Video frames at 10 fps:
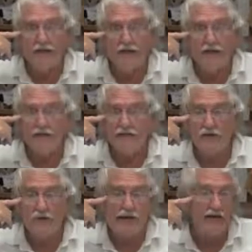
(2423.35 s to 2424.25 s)
You know,
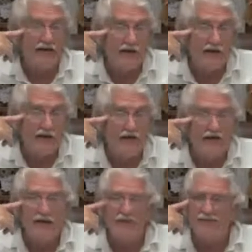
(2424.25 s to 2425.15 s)
something like that,
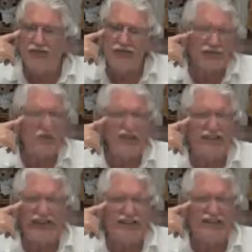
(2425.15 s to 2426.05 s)
as opposed to
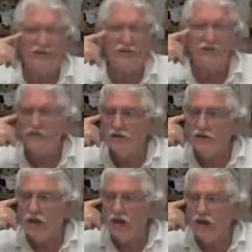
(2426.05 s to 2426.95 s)
wheatgrass juice.
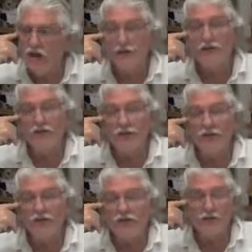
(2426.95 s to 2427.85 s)
Look at the
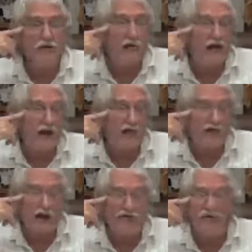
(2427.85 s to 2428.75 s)
difference between
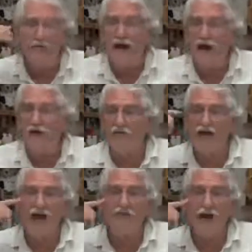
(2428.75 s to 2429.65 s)
alfalfa, the power of
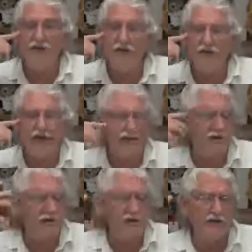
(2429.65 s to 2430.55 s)
an alfalfa plant, and
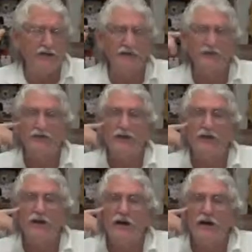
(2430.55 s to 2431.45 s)
the ridiculousness
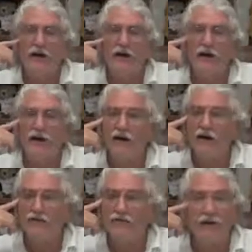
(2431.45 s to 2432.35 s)

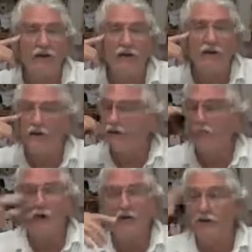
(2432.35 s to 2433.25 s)
of wheat.
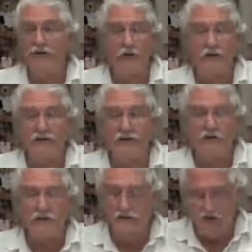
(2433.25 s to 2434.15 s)
A big difference.
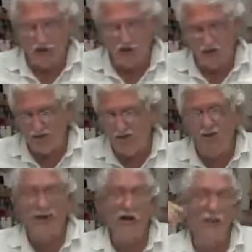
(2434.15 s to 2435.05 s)
So you
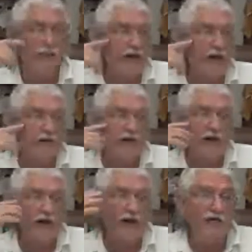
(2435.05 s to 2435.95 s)
could implant
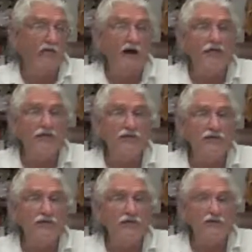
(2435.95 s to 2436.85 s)
alfalfa
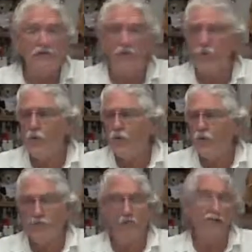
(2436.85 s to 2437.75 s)
juice,
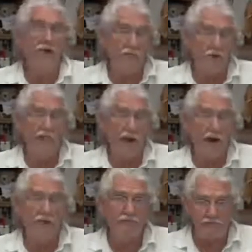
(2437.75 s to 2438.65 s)
but be
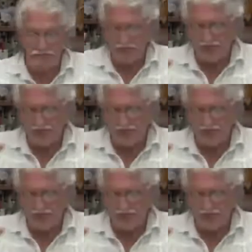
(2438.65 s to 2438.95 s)
prepared.